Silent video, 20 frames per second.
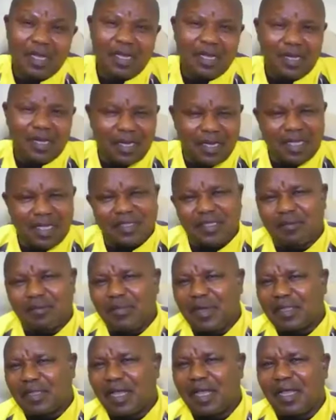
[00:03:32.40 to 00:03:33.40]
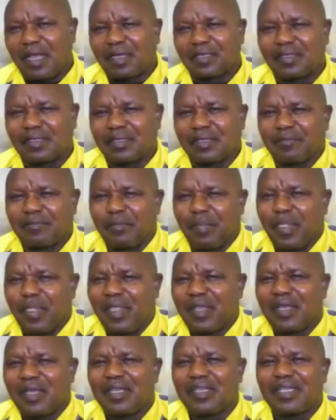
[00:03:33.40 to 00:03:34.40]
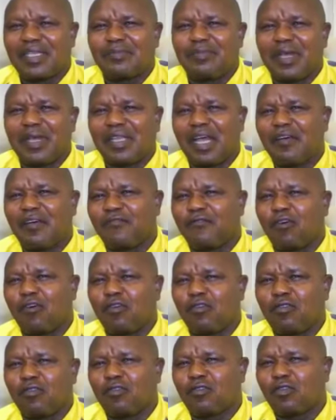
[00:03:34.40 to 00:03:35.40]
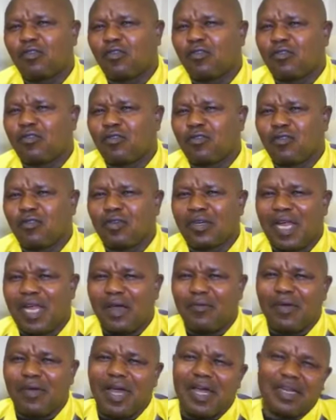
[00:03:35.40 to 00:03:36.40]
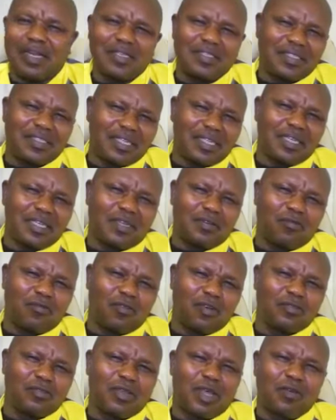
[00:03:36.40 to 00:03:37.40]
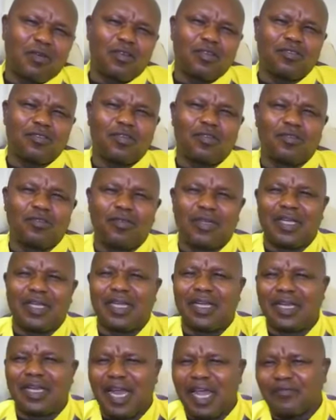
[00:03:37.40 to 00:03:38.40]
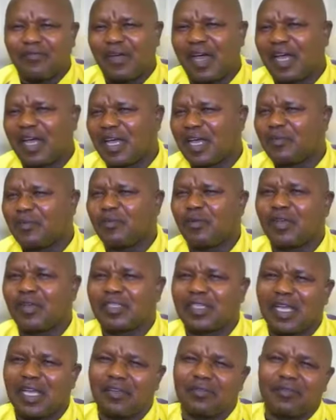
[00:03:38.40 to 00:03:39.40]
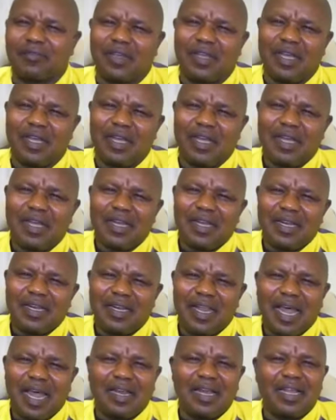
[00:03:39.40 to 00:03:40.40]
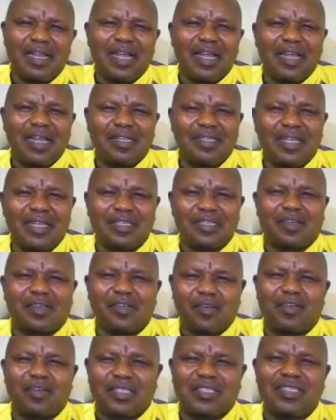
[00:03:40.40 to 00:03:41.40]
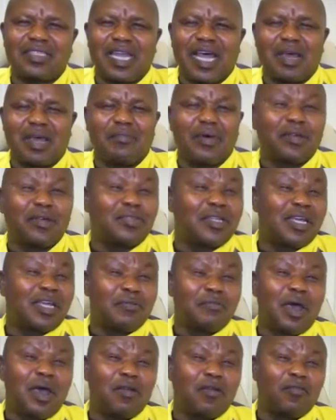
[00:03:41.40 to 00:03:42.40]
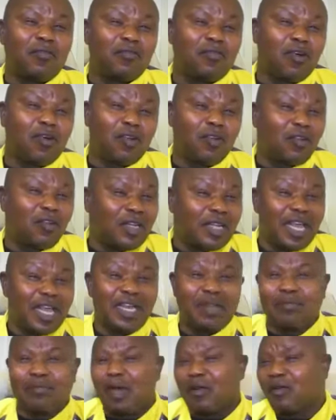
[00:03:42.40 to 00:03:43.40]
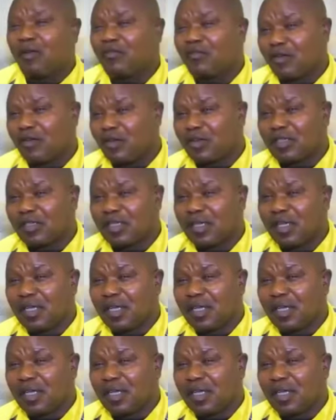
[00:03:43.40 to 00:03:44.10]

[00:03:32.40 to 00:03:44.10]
Listen, Mathias, it is better for you to cool down and think what you are going to do in life and help yourself than in discussing about a man of God, ordained man of God.